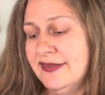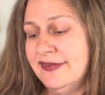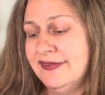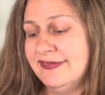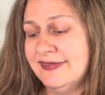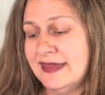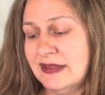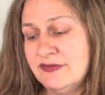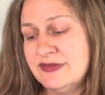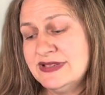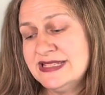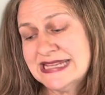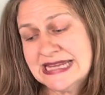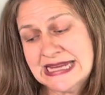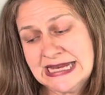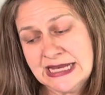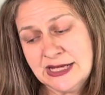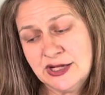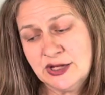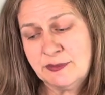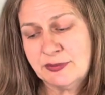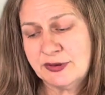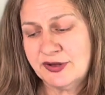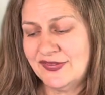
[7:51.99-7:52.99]

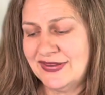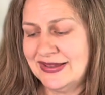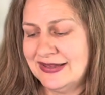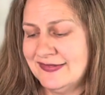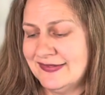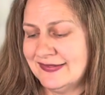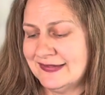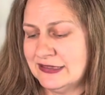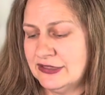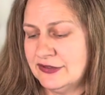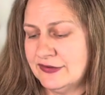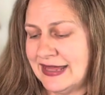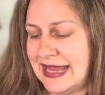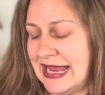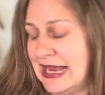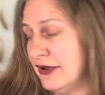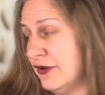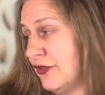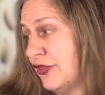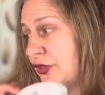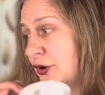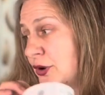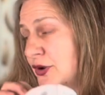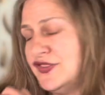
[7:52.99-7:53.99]
17% silk, and
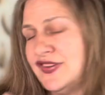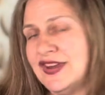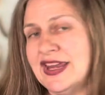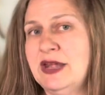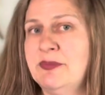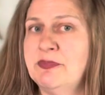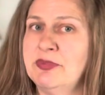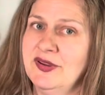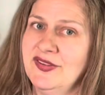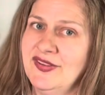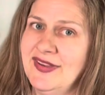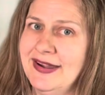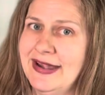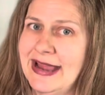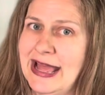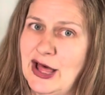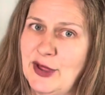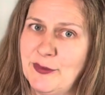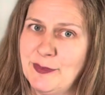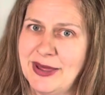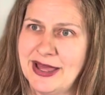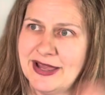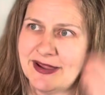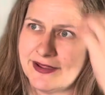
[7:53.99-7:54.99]
13%
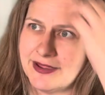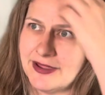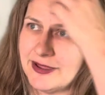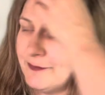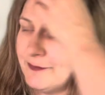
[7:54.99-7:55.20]
alpaca.